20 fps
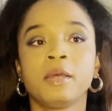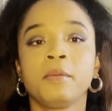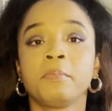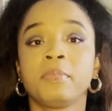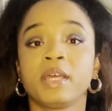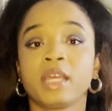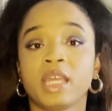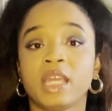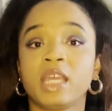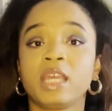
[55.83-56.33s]

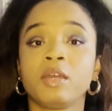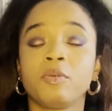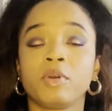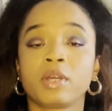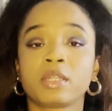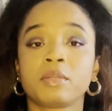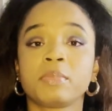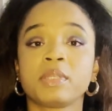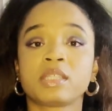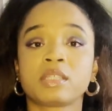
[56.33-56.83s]
but here we're
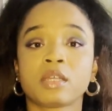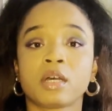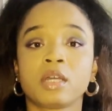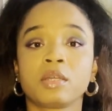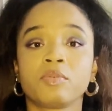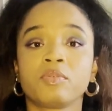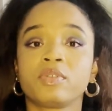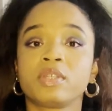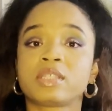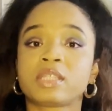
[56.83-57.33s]
going to be starting
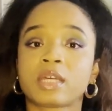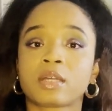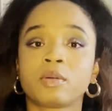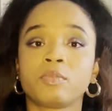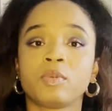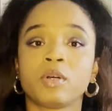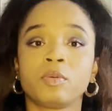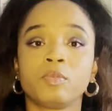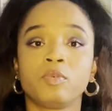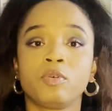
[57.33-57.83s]
with the Second
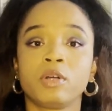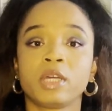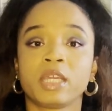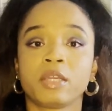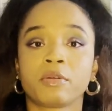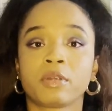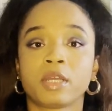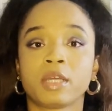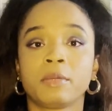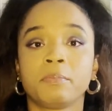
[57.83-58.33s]
World War
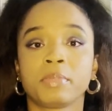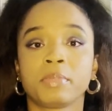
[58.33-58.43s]
era and